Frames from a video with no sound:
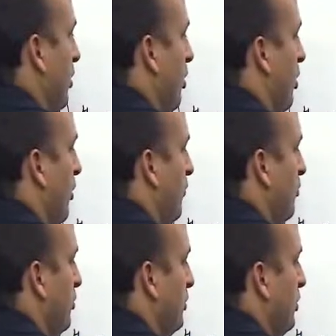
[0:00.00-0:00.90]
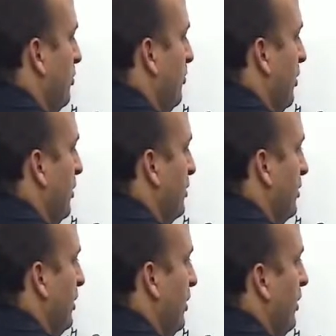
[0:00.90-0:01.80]
Log of 2 is
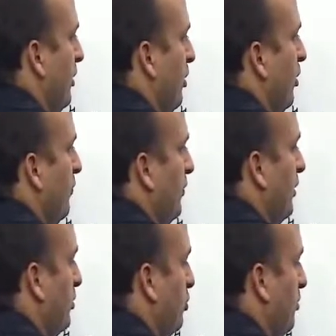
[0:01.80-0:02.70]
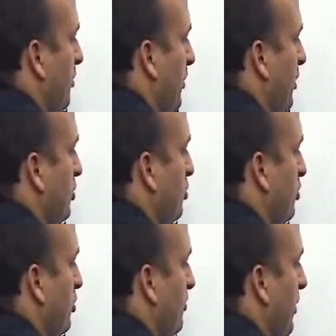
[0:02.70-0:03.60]
0.3, log of 10 raised to power minus
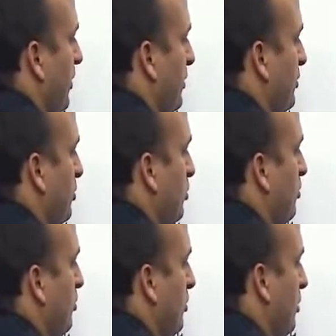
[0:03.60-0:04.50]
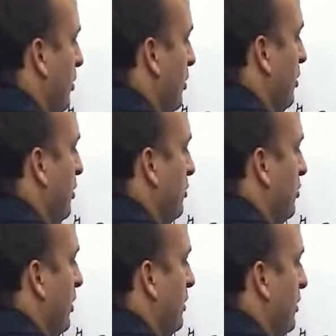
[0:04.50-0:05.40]
2 is minus 2.
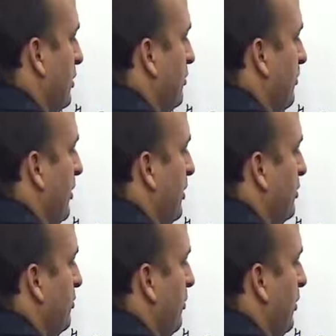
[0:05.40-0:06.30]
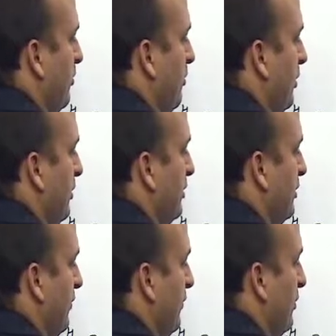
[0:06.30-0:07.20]
So the answer is plus
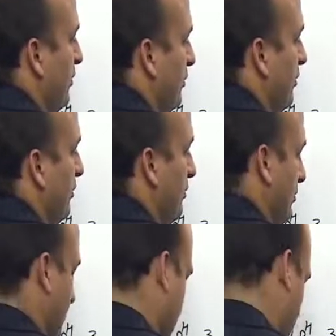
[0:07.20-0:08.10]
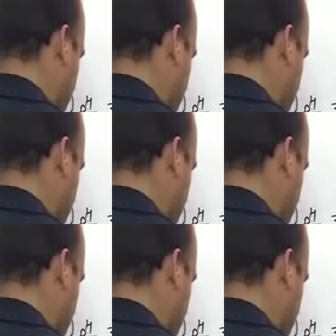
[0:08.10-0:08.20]
1.7.